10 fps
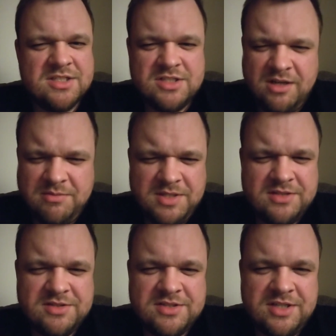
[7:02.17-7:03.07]
something
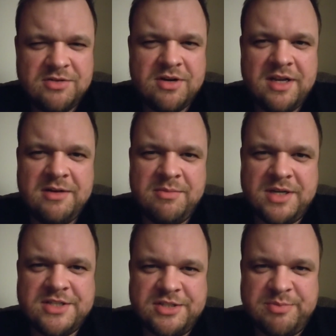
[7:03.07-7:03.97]
doesn't sit right in
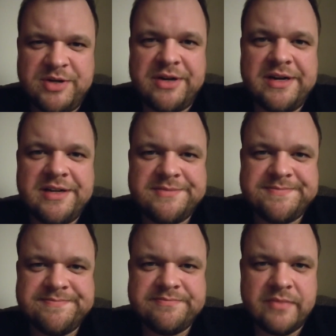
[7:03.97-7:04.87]
my spirit
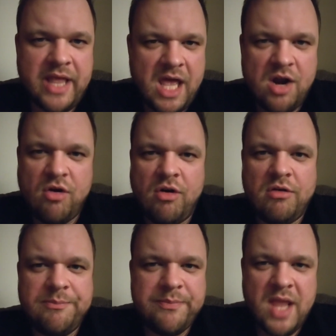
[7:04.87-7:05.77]
at
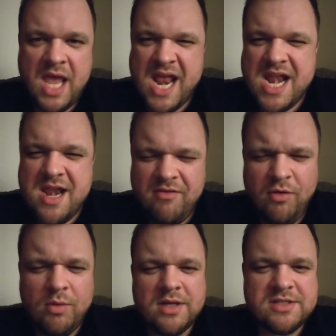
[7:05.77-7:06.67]
all.
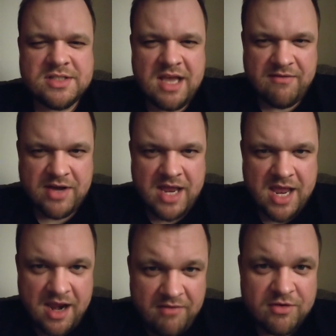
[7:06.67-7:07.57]
Never once have I
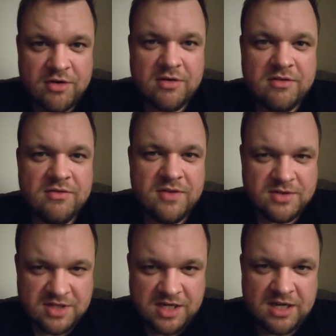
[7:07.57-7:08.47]
ever
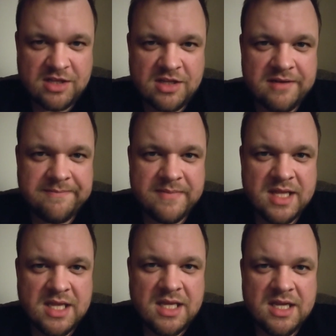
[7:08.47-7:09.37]
felt an inkling
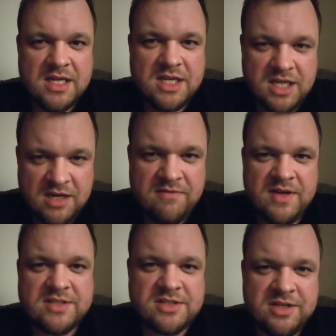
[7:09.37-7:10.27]
to get
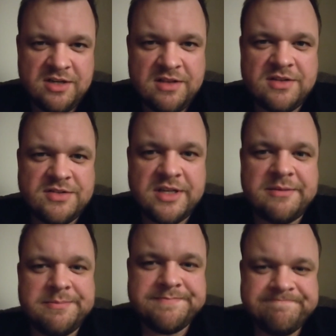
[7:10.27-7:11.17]
invested in the
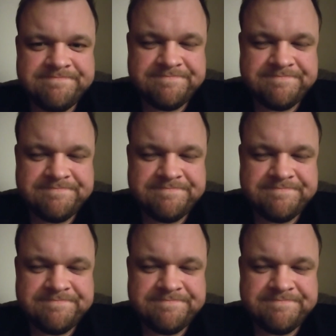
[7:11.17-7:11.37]
Zim.